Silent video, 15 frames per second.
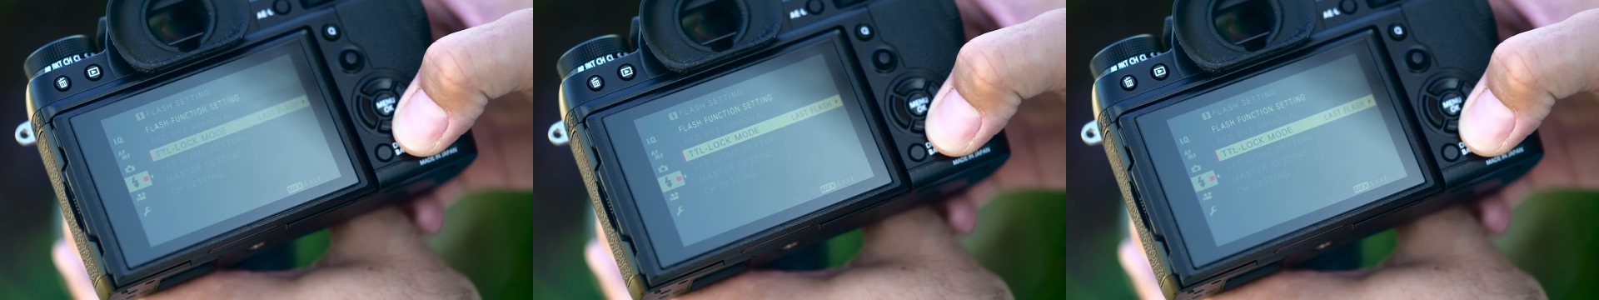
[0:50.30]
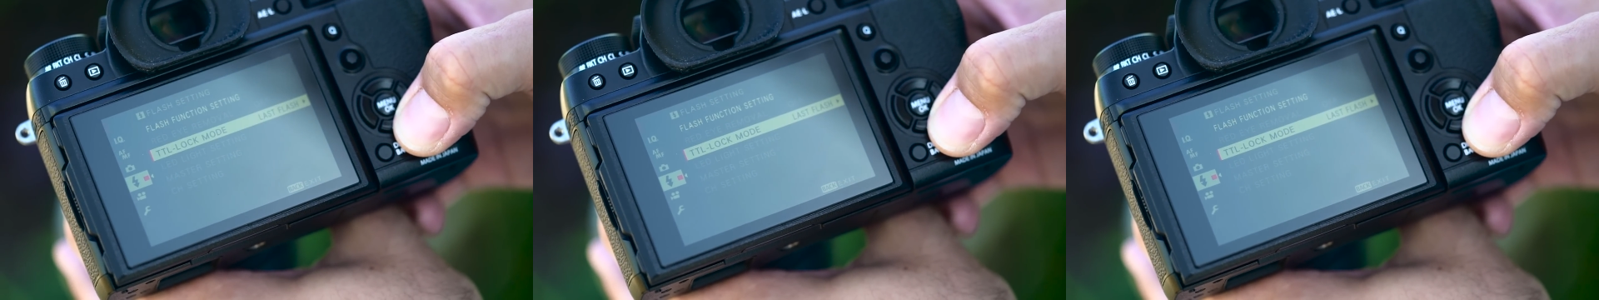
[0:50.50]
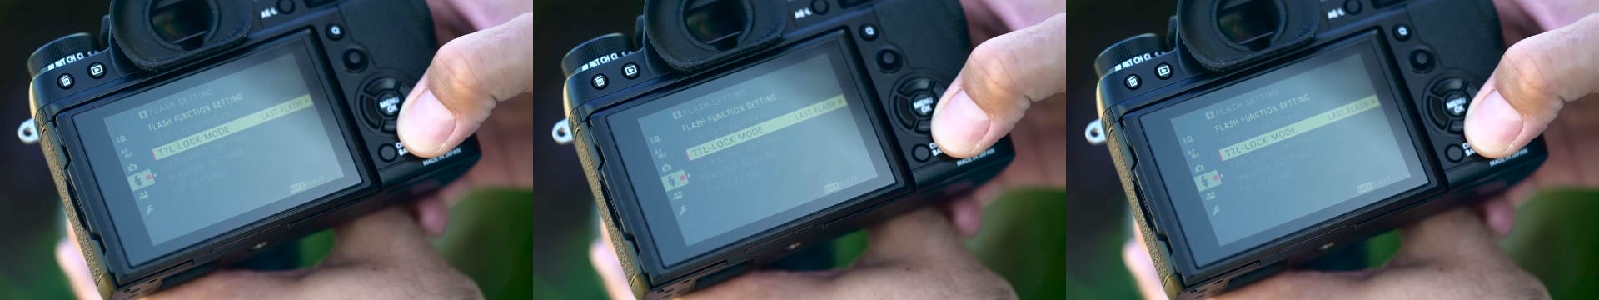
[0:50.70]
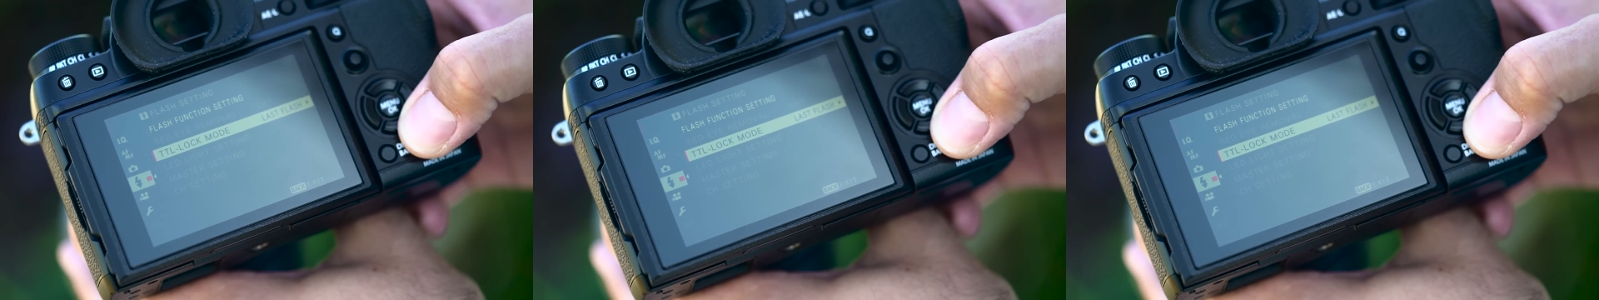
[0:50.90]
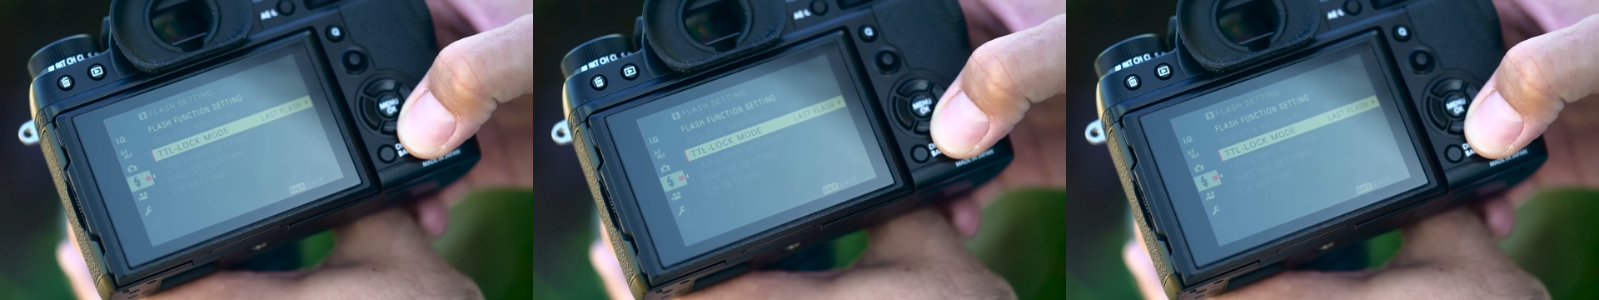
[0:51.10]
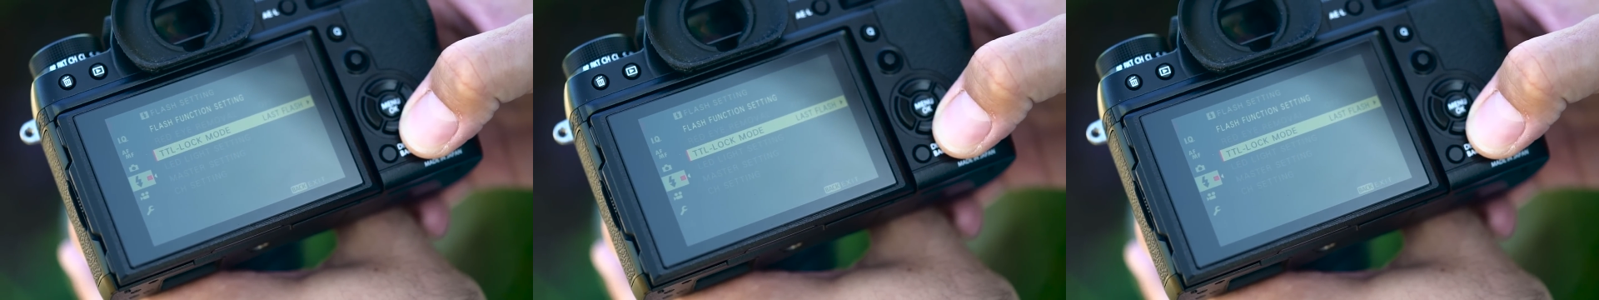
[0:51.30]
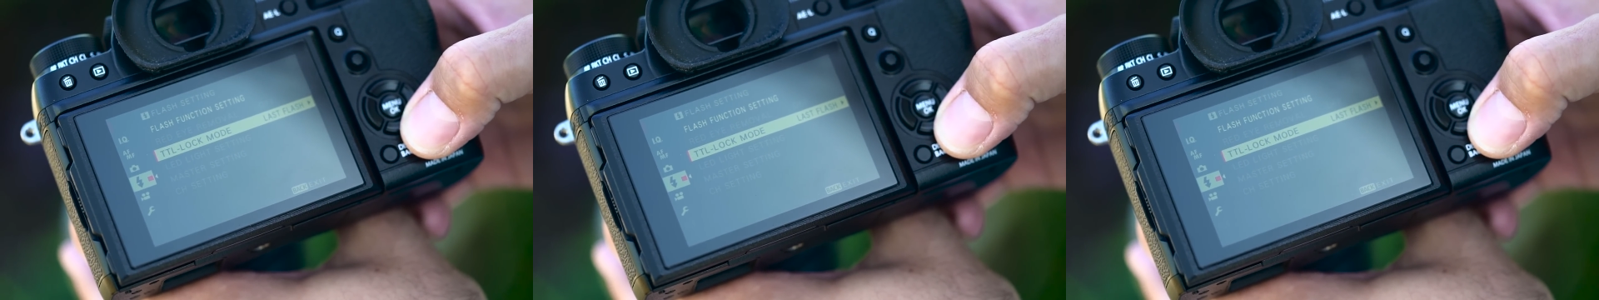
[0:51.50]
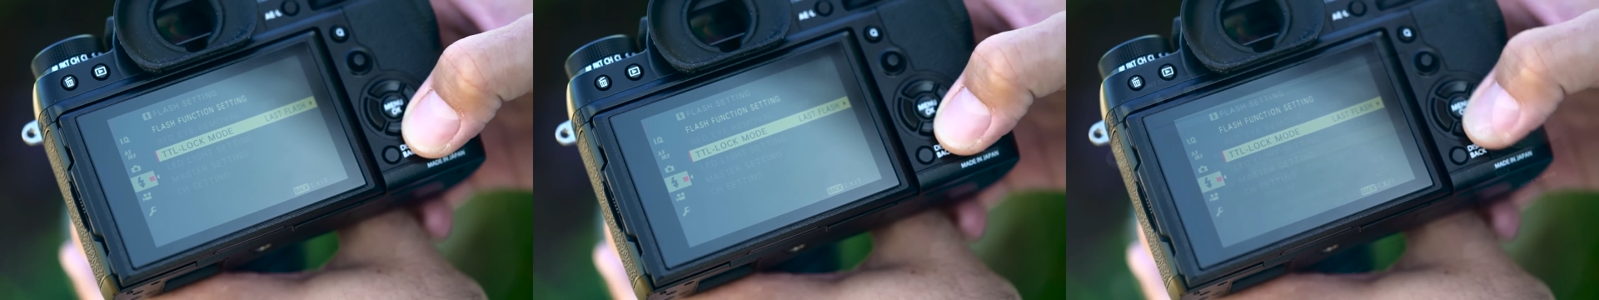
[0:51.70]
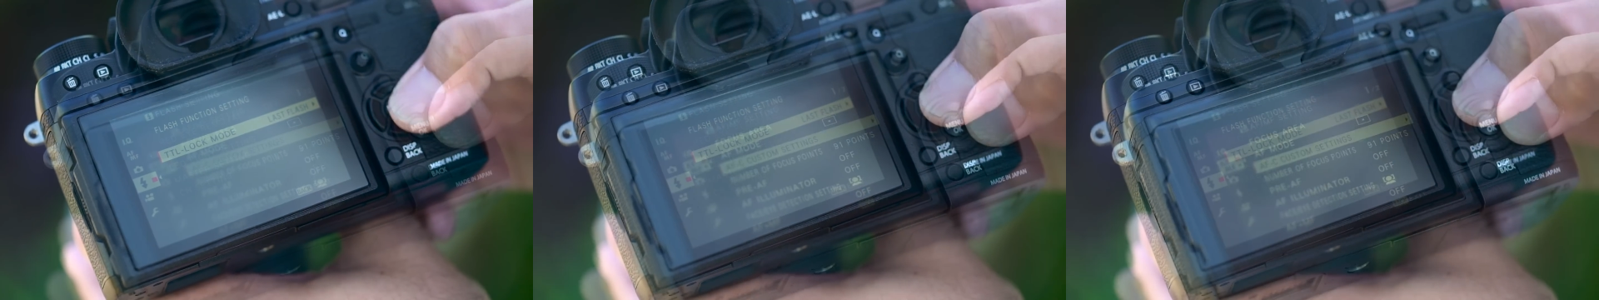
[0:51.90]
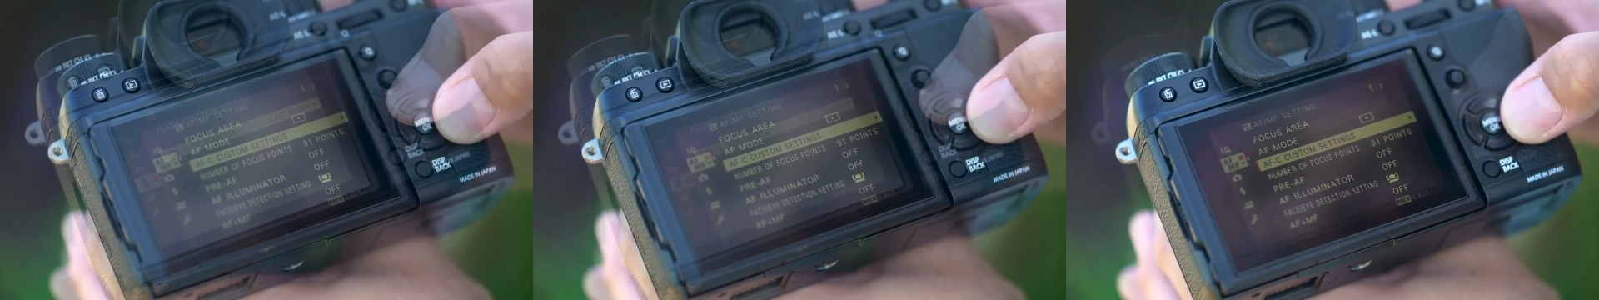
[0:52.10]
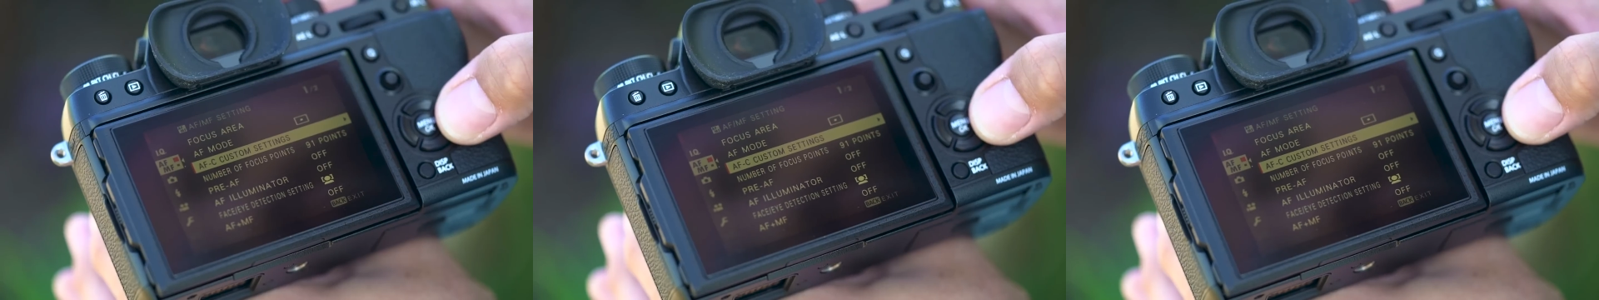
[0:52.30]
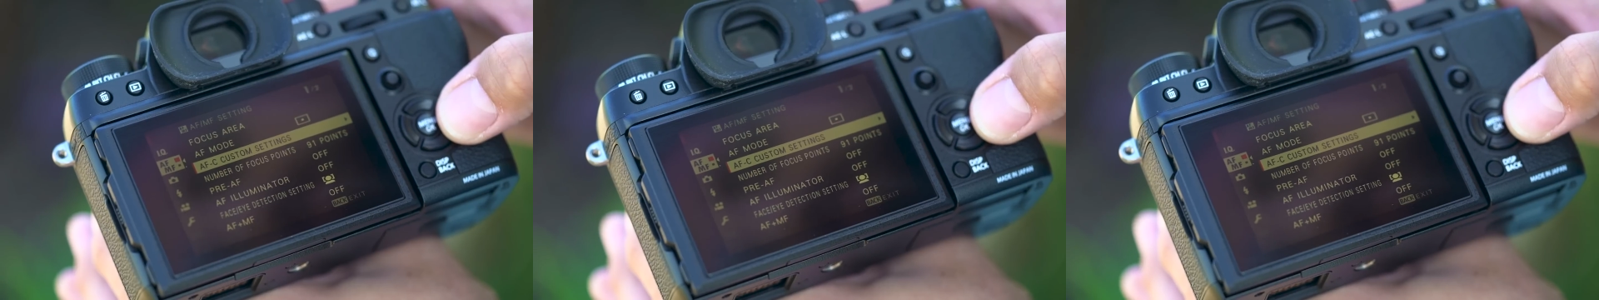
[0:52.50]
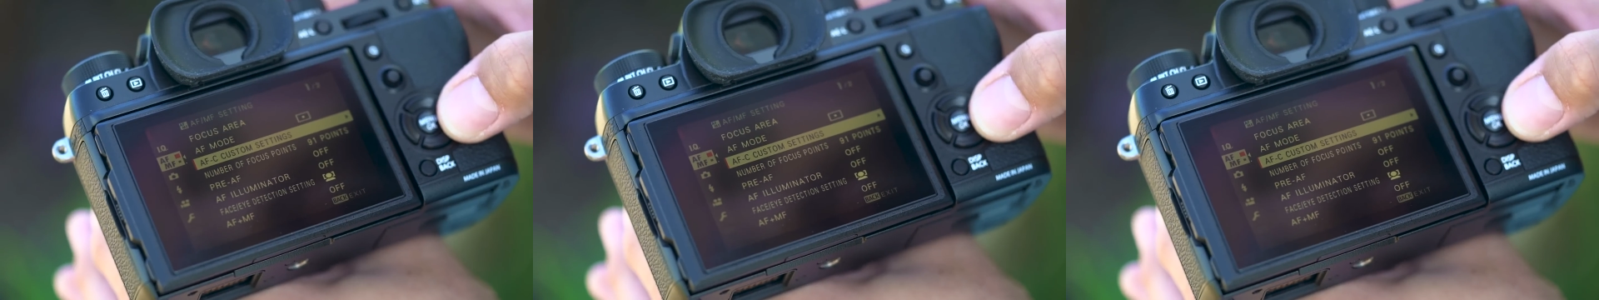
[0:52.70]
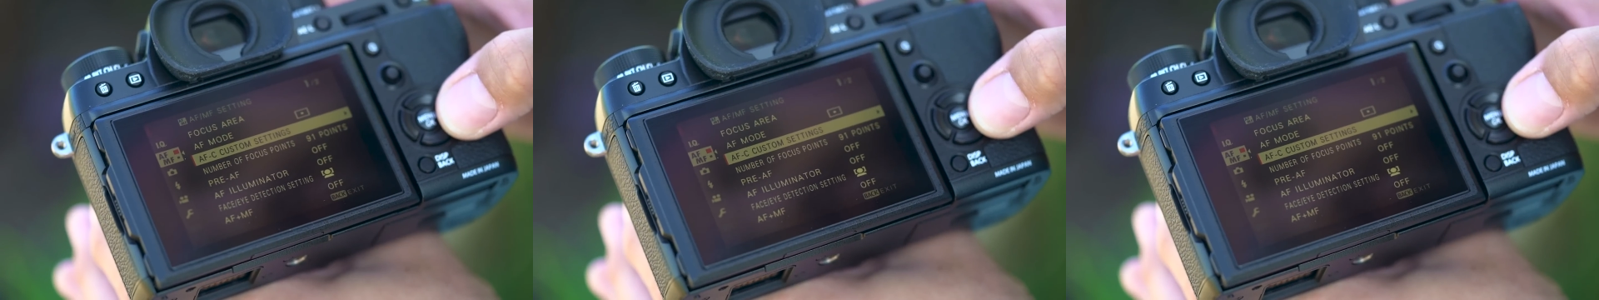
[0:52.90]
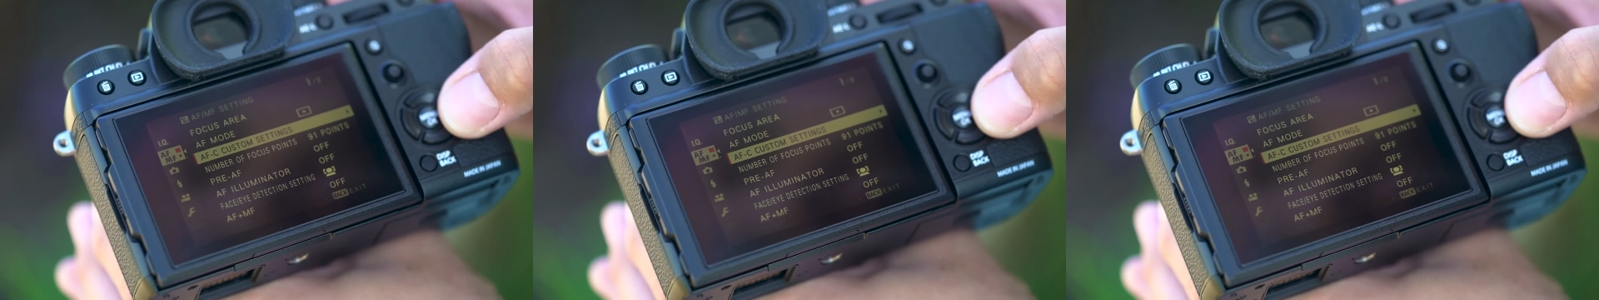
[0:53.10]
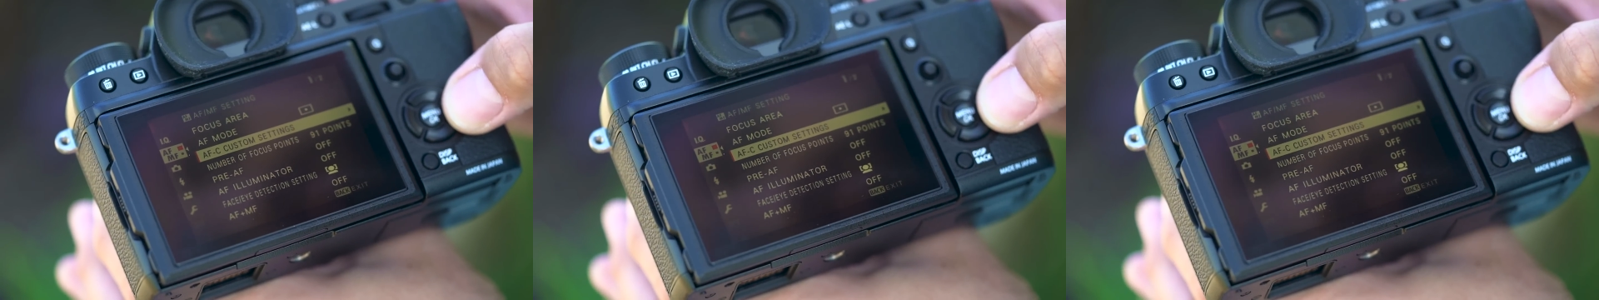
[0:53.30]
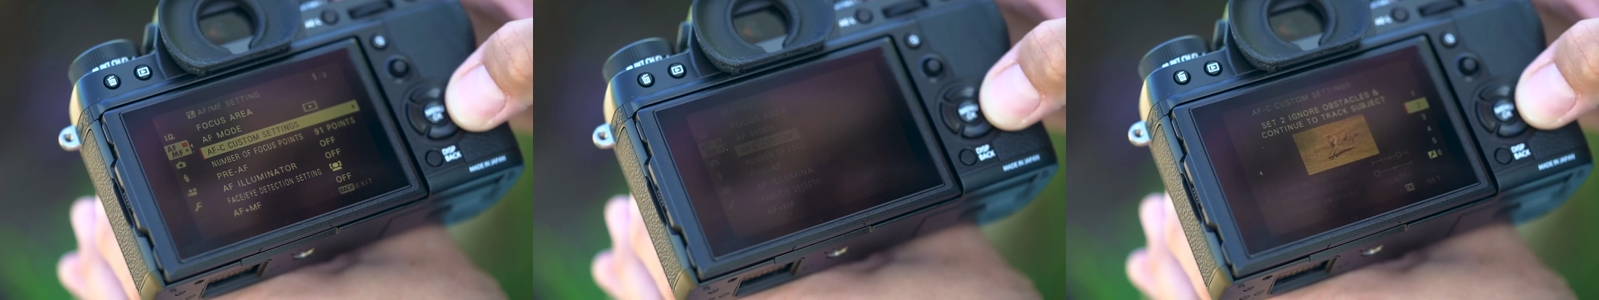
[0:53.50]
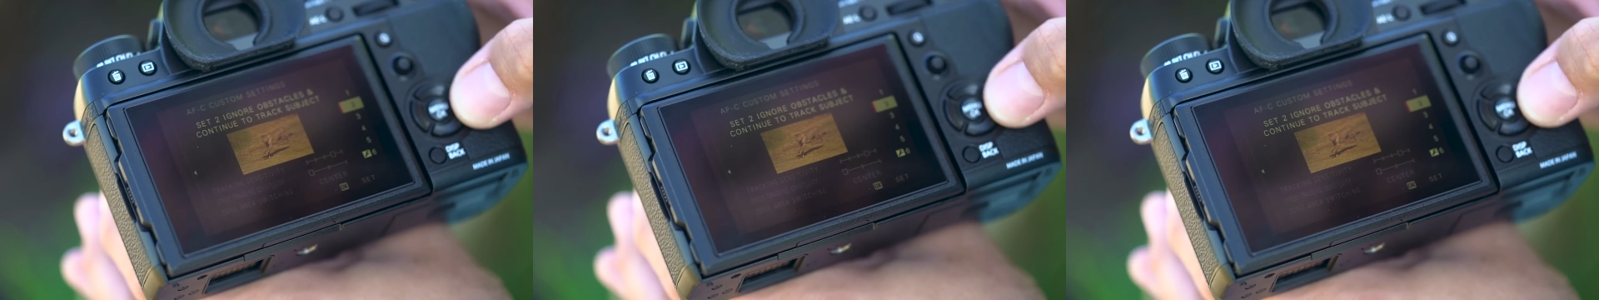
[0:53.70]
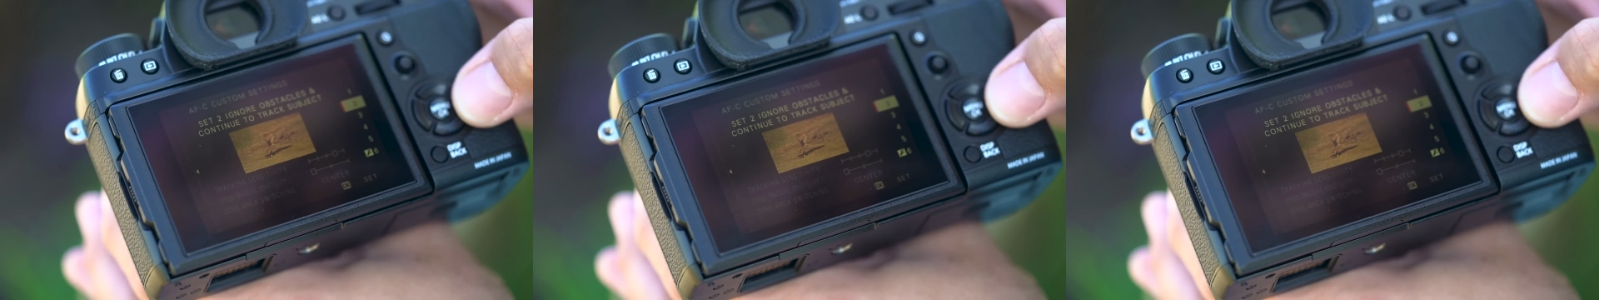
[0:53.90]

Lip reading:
Nobody's mouth can be seen.